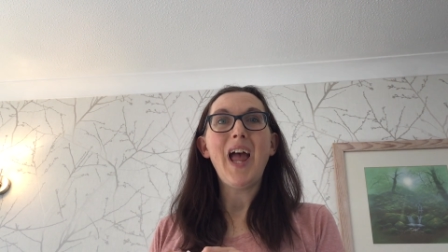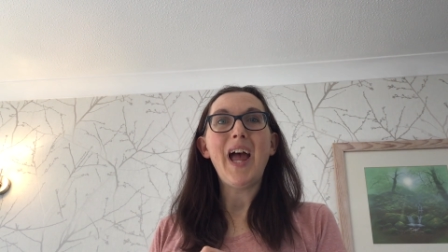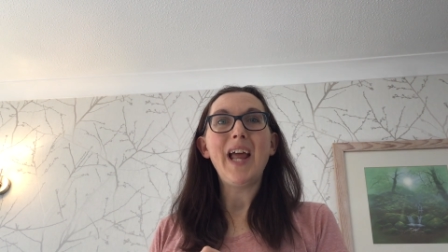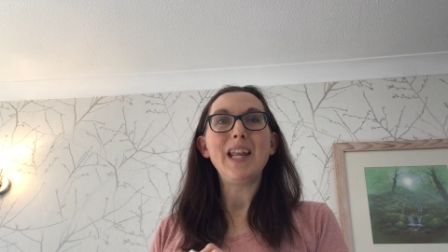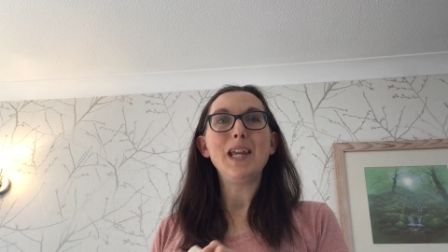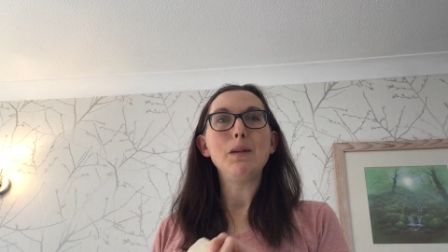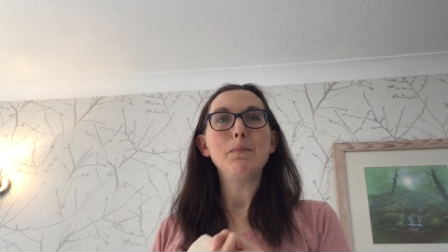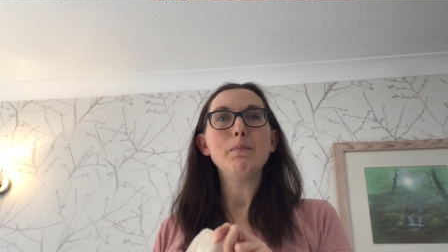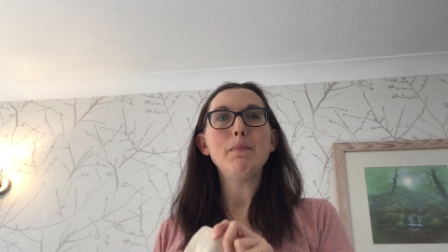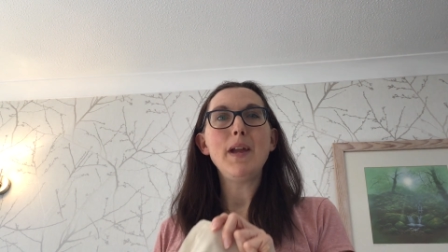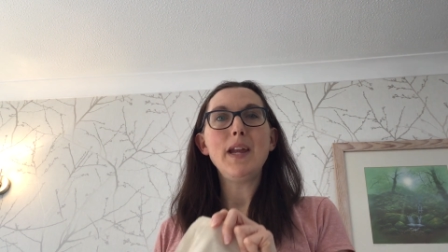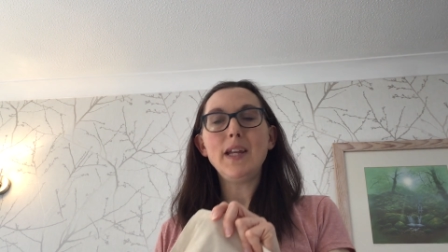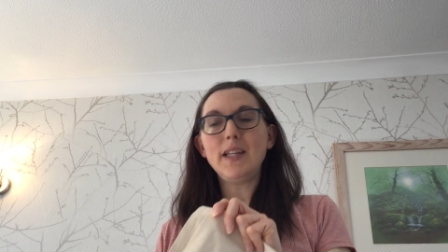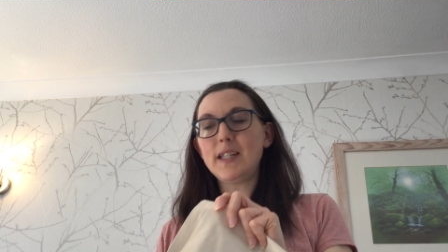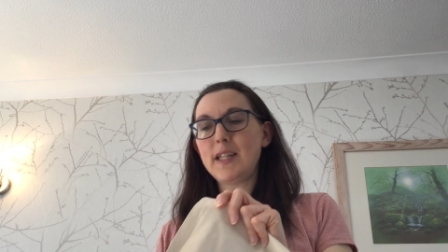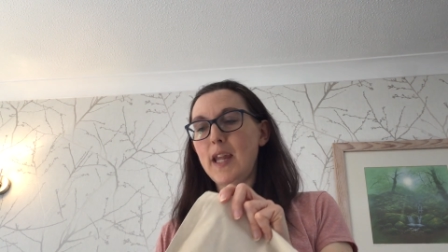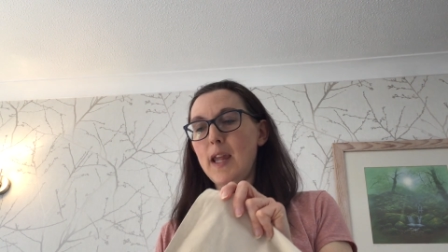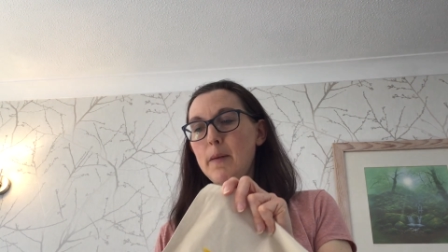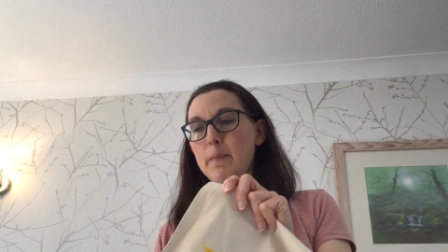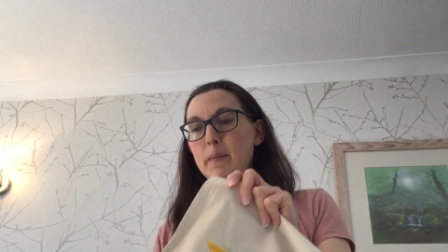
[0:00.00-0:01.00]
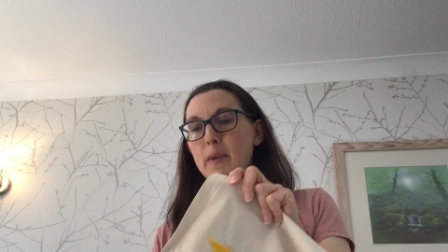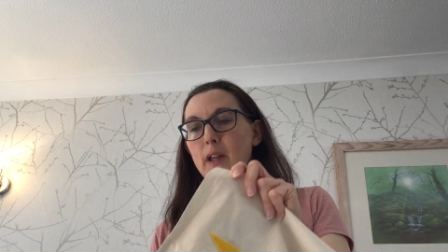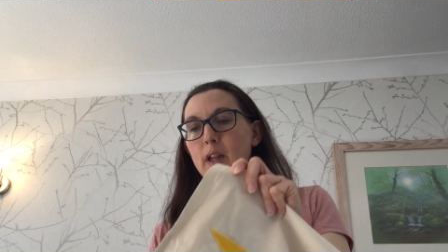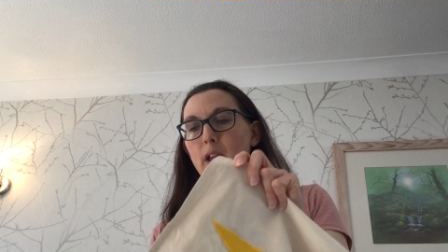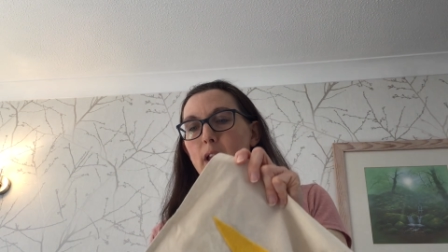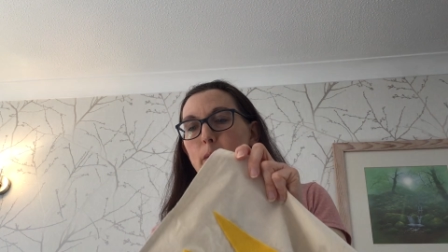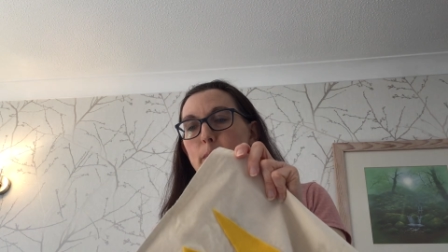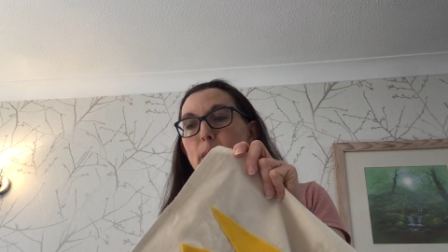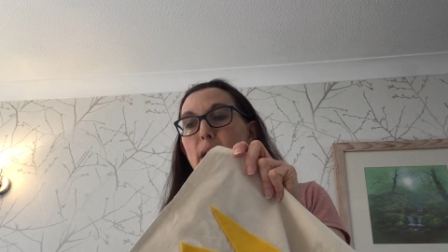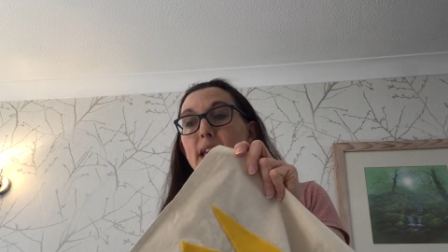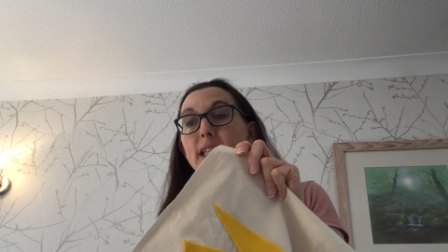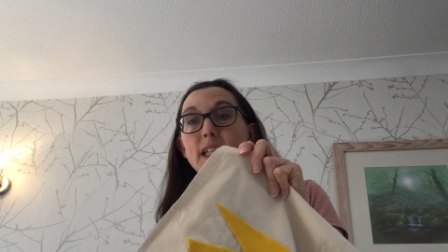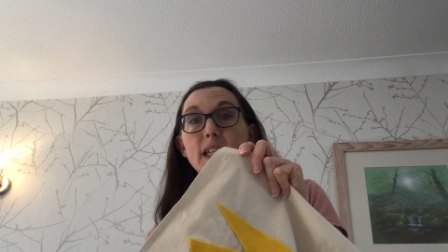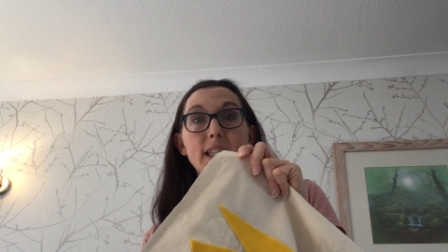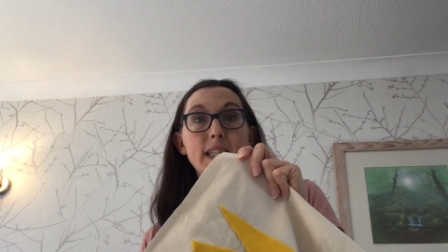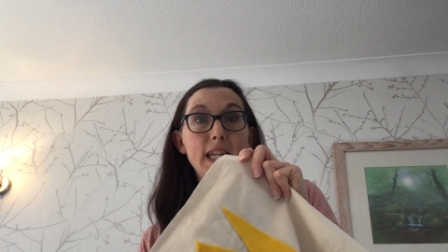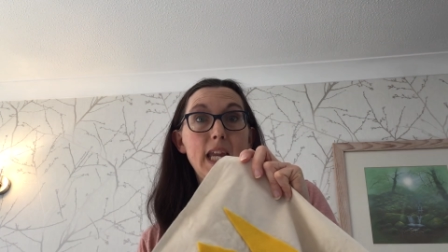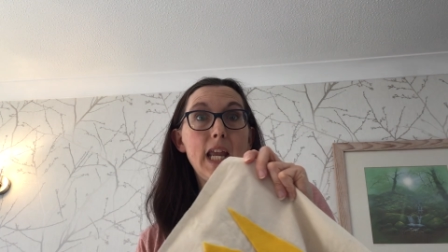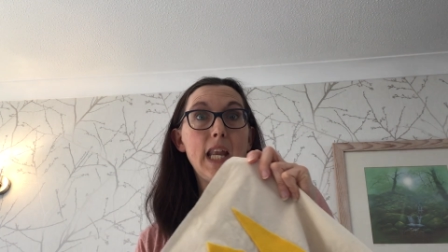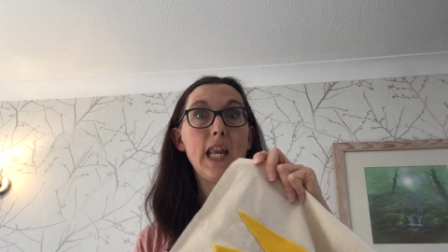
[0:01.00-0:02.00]
and he made
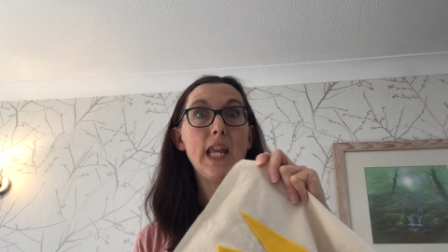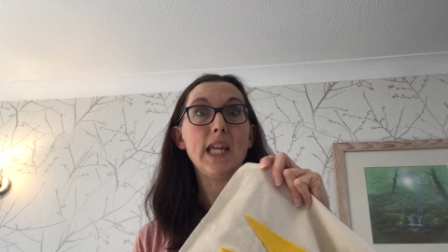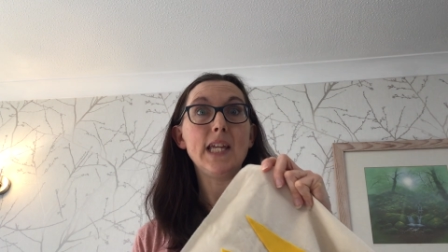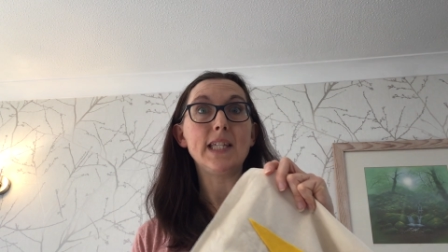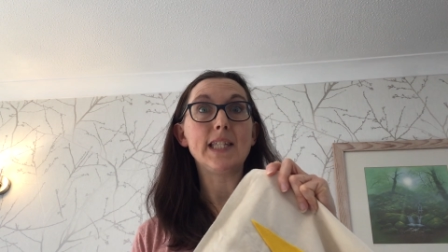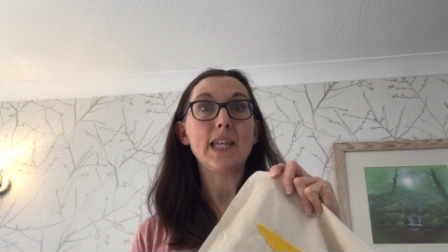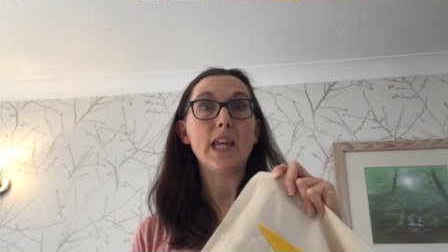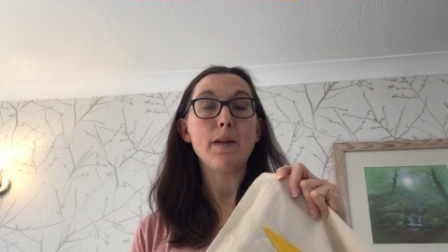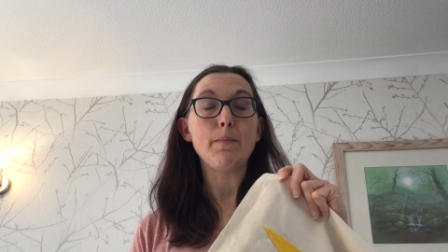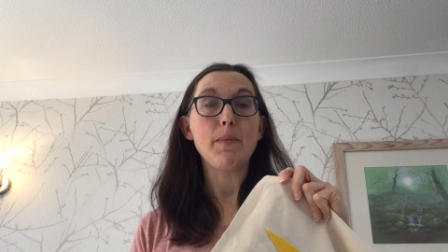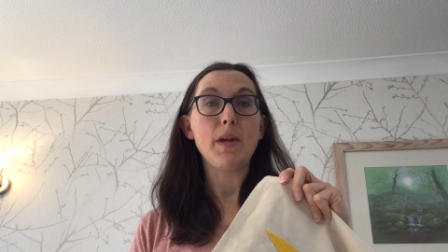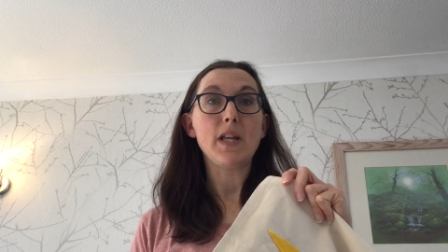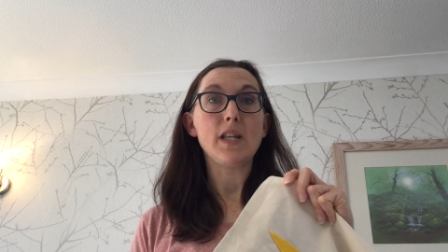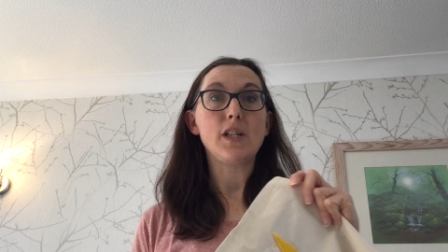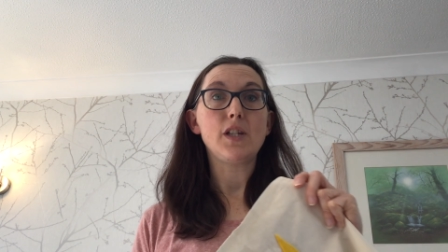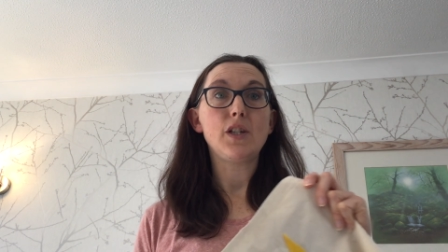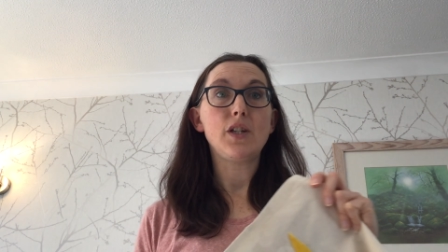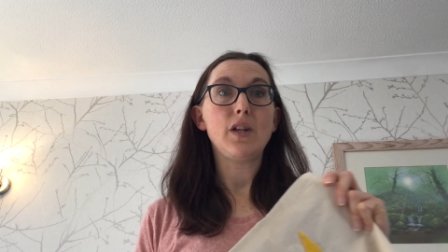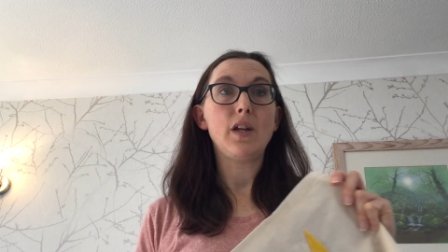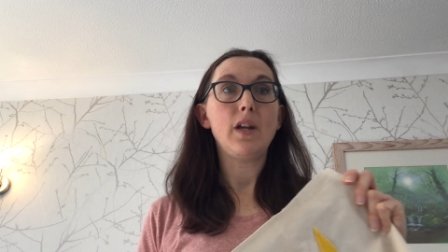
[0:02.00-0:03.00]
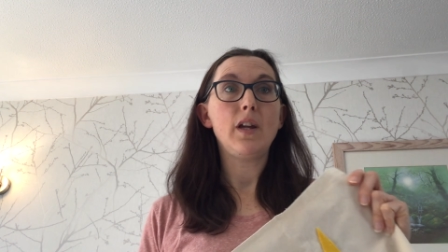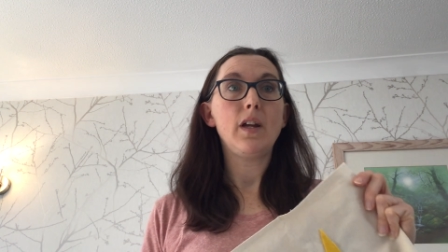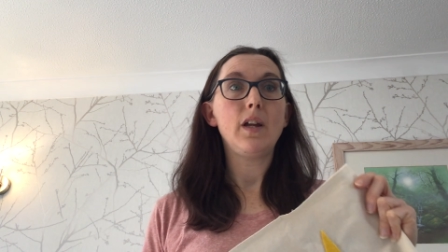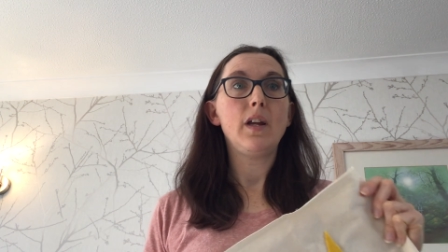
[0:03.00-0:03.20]
us in his image.